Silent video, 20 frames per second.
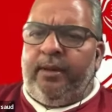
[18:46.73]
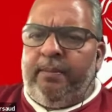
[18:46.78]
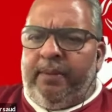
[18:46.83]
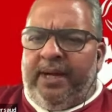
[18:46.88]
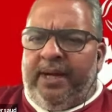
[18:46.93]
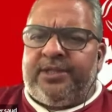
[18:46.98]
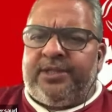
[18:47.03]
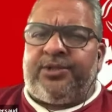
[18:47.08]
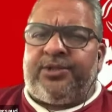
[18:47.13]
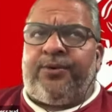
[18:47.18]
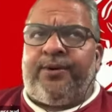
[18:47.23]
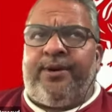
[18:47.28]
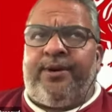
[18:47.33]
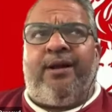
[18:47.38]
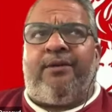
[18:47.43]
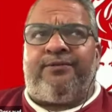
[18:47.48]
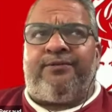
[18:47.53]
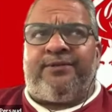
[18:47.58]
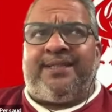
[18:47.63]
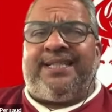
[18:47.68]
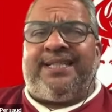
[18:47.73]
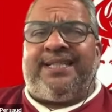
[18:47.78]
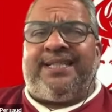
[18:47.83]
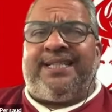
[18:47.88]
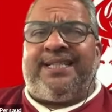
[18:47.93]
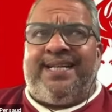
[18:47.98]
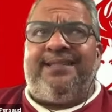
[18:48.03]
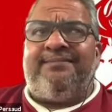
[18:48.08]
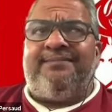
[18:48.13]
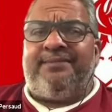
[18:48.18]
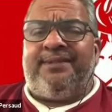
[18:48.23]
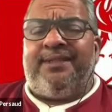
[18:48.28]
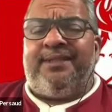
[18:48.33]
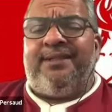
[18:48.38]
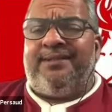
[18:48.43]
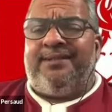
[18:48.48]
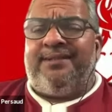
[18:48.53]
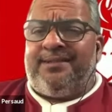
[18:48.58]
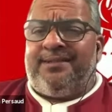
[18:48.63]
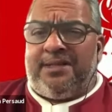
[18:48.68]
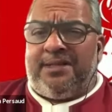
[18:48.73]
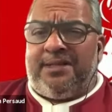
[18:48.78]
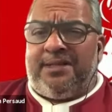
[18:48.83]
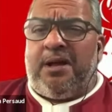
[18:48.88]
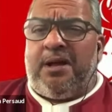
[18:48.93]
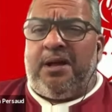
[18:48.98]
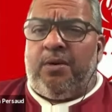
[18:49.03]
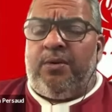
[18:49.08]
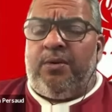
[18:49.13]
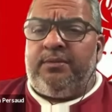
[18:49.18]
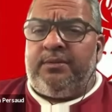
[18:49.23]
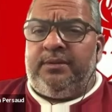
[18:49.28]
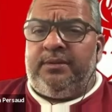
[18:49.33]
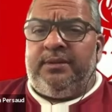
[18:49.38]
But I saw enough today to know